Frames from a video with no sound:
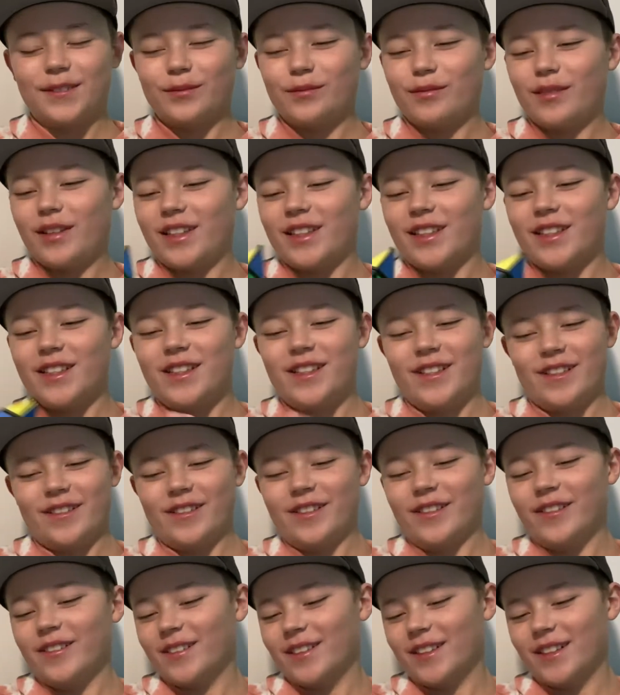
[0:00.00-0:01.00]
I doing
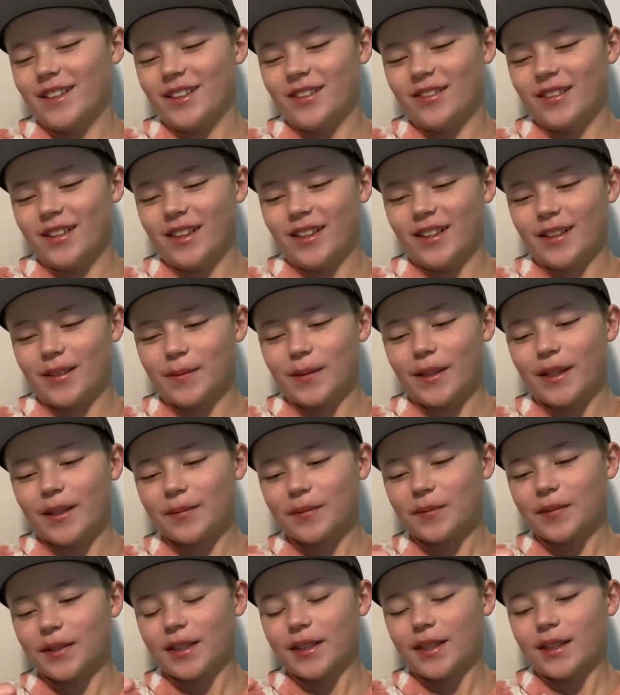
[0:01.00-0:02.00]
with these videos, man?
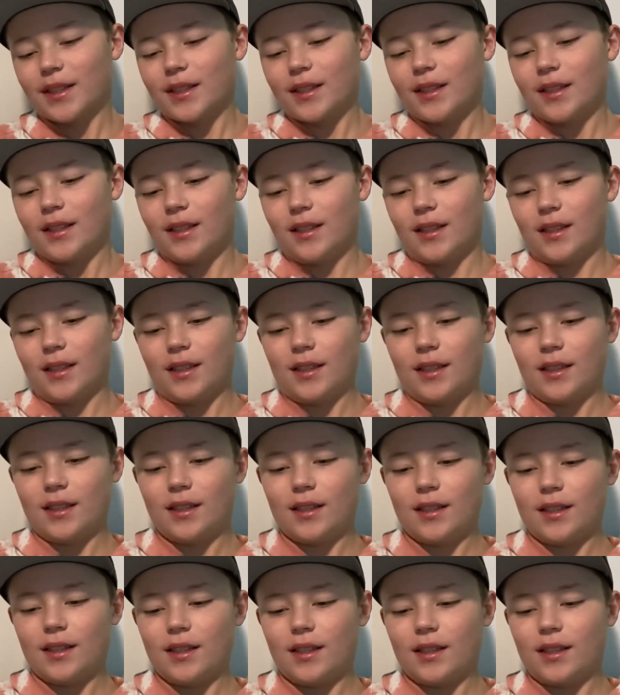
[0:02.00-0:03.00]

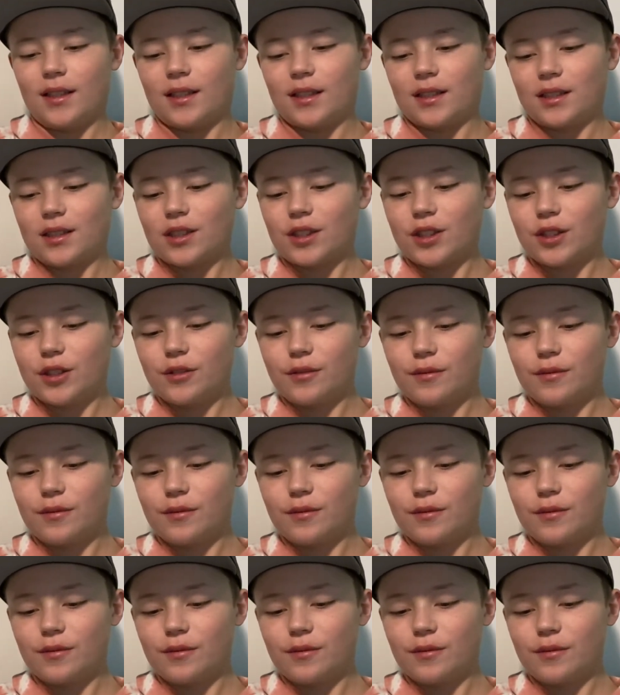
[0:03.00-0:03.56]
Oh, shoot.